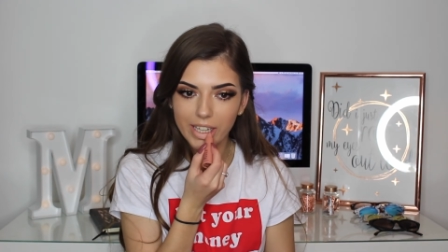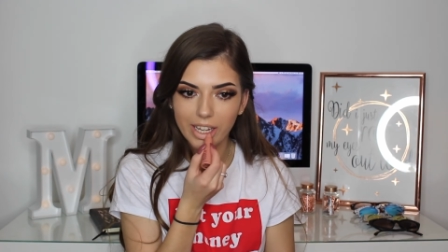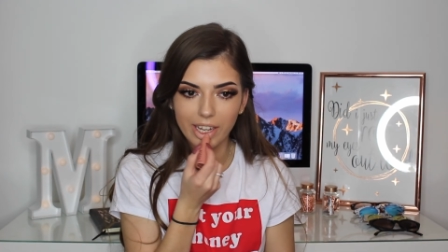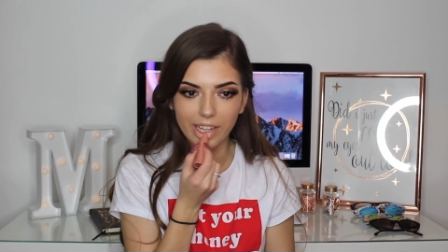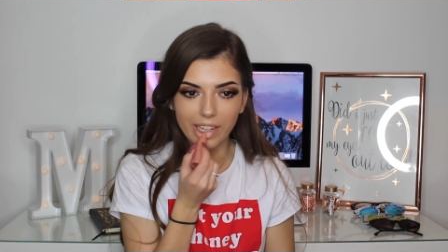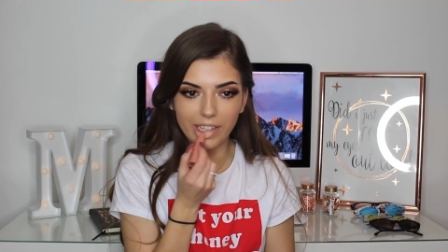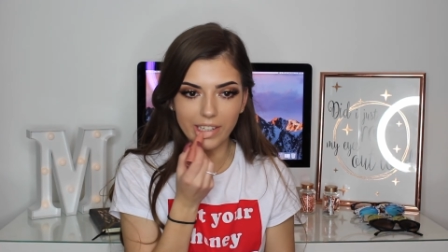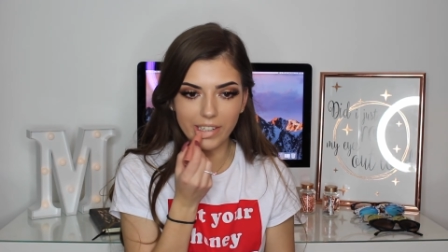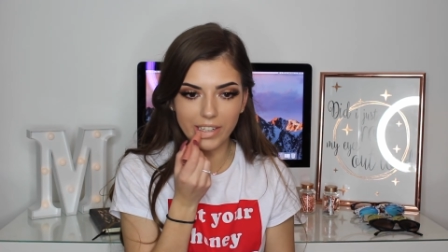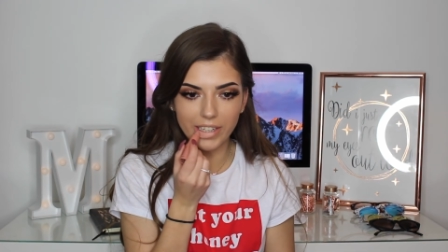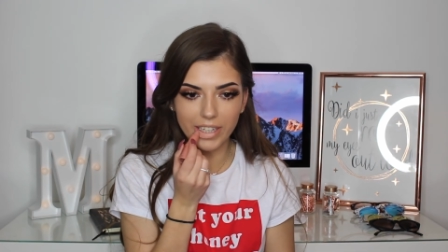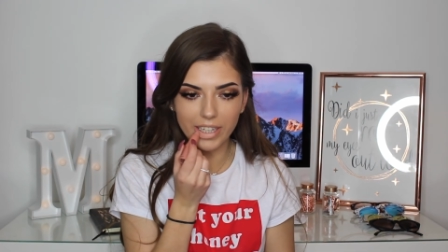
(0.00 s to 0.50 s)

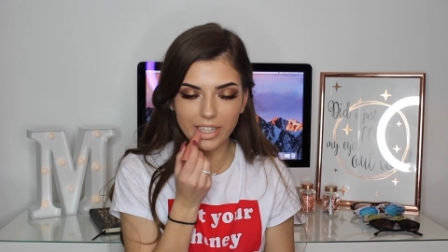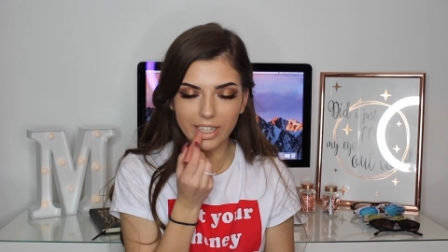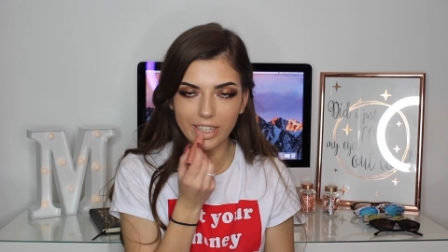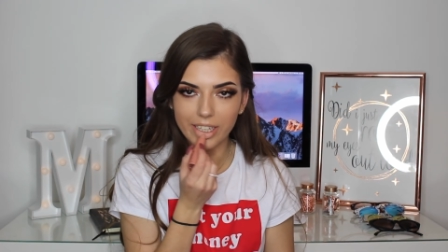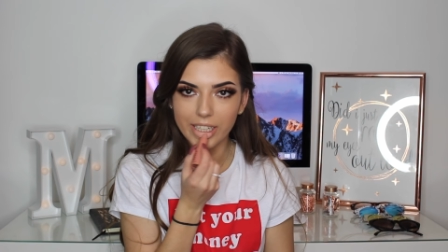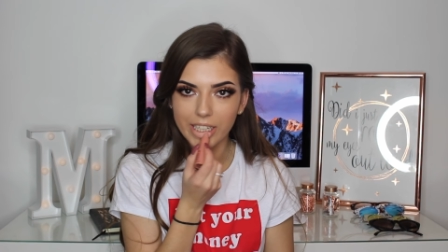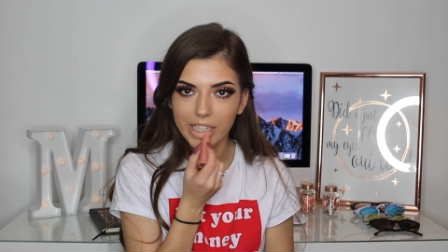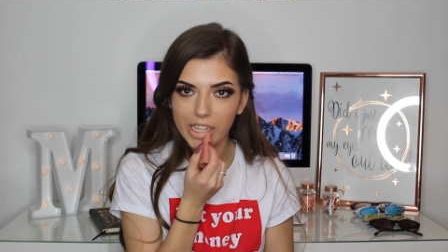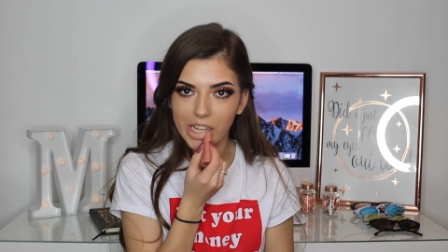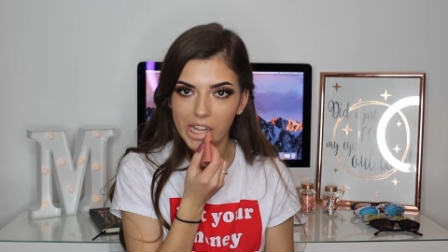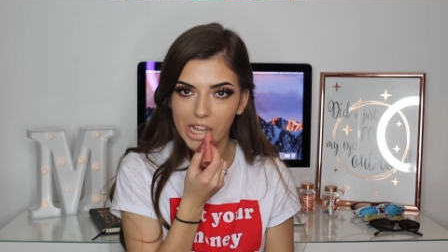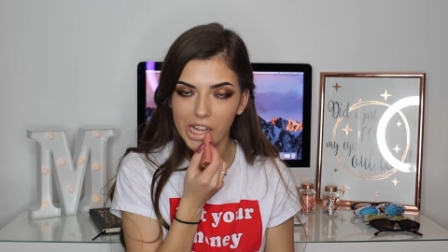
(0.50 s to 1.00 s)
tail.
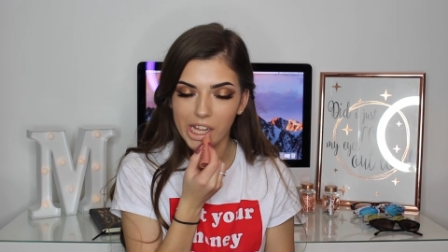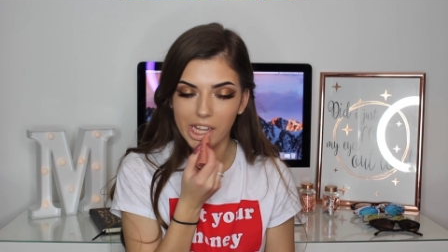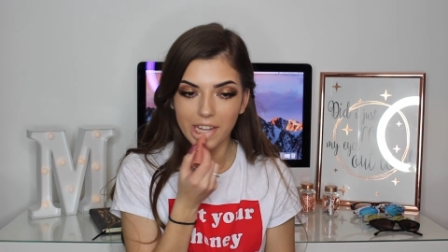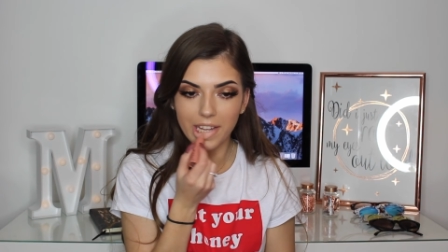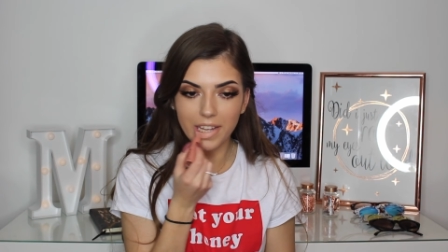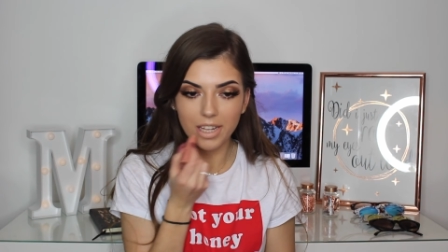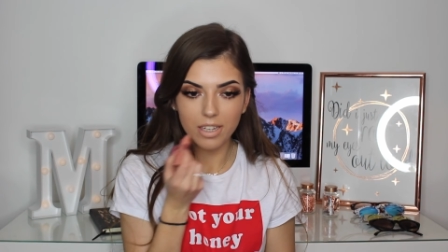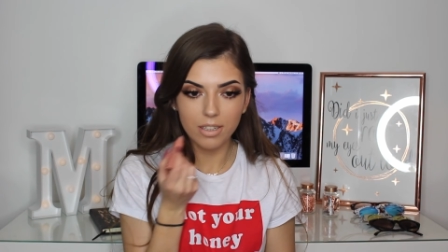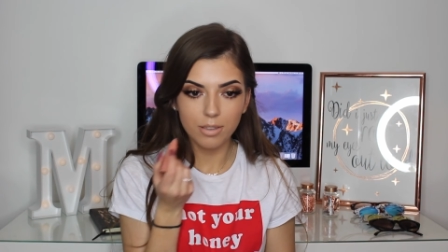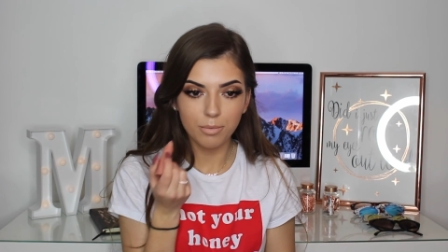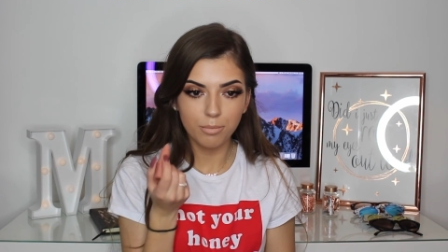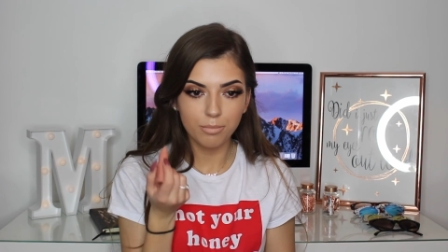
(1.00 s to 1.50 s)

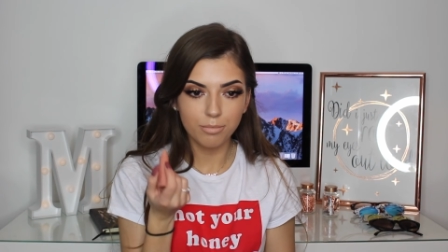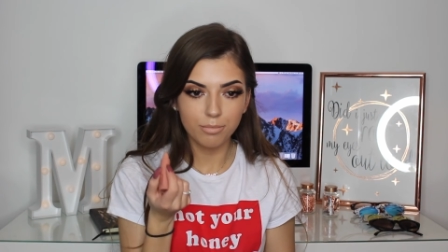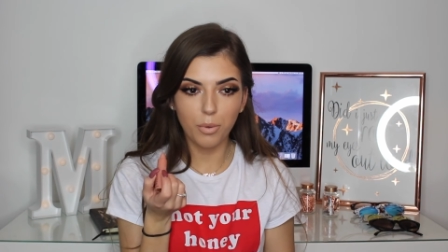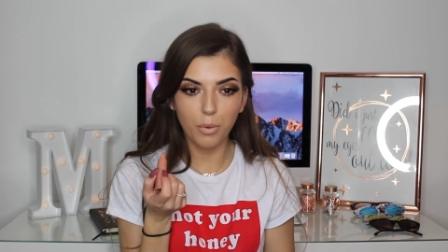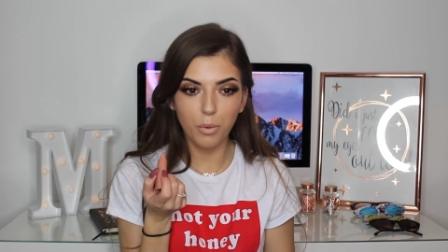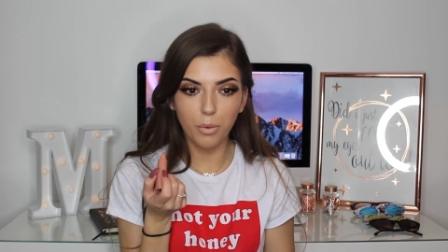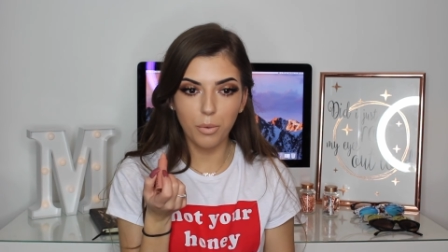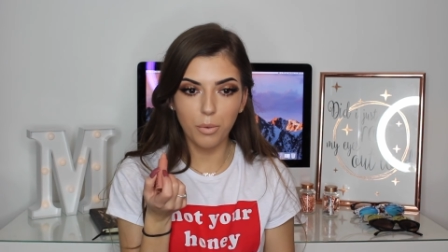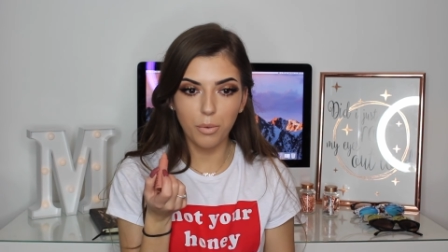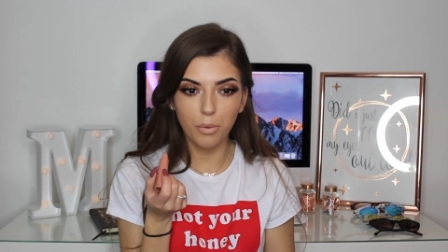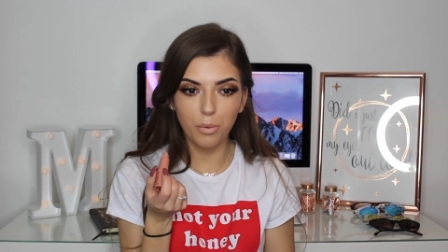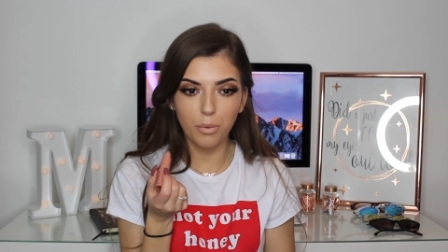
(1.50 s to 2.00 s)

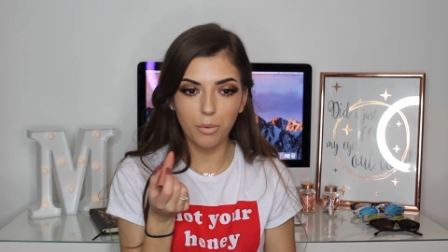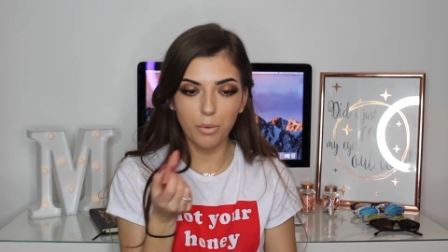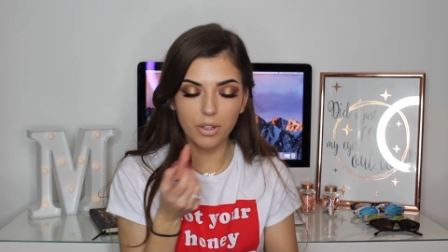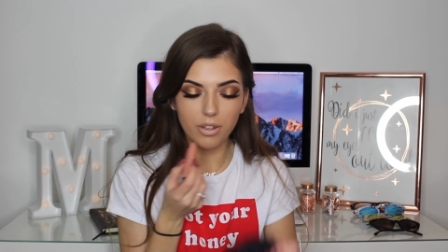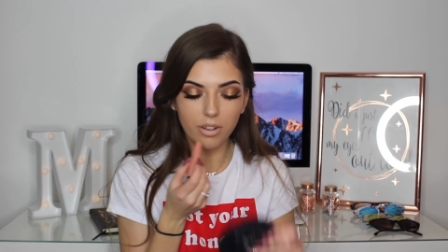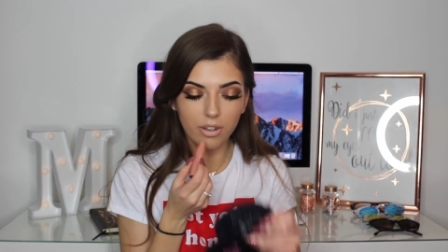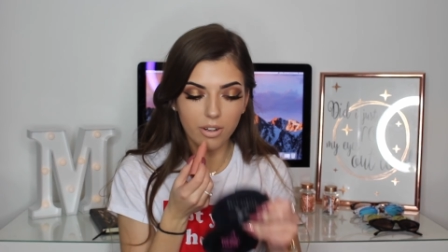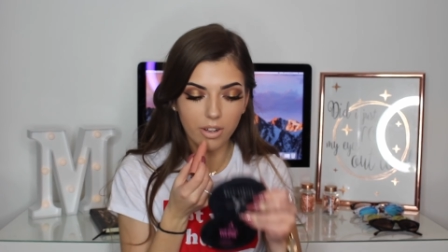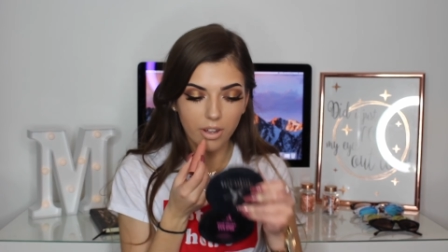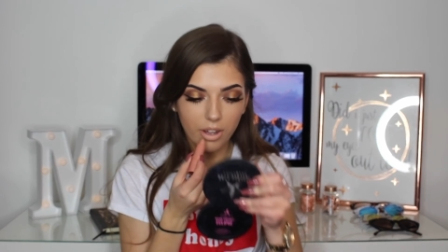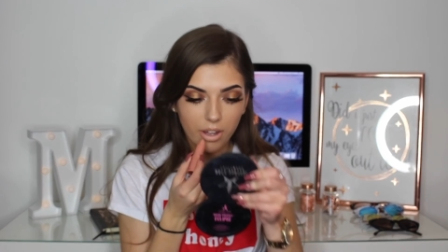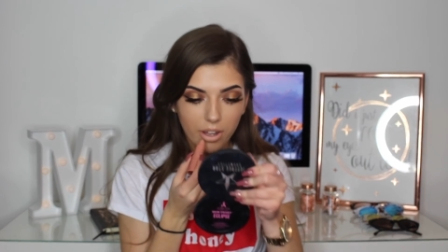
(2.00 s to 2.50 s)
Ooh, I
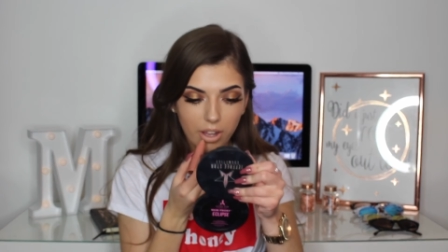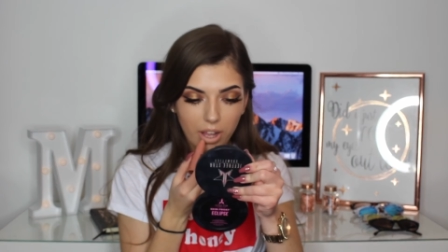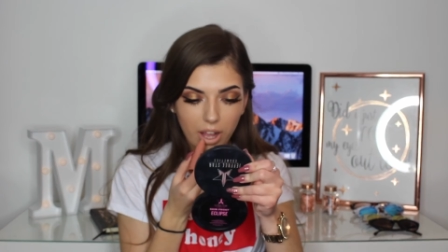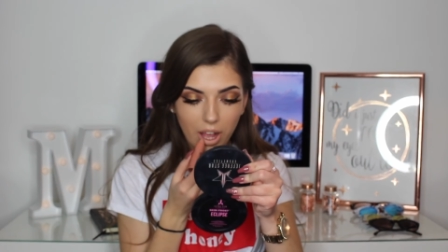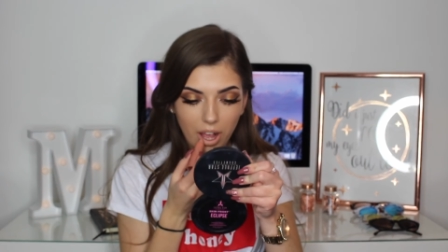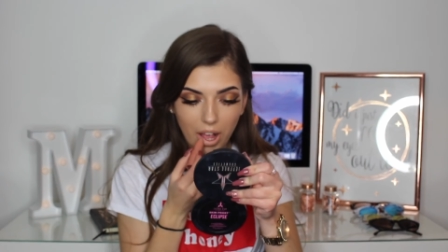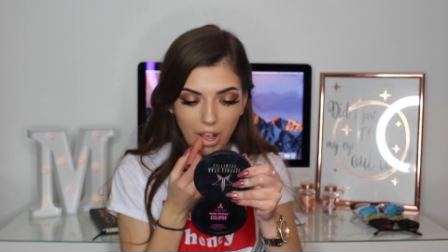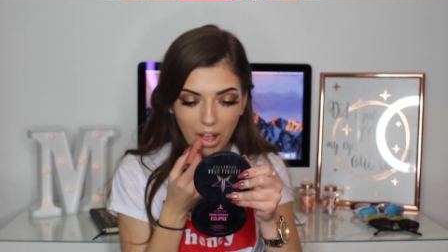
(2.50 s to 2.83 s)
don't know.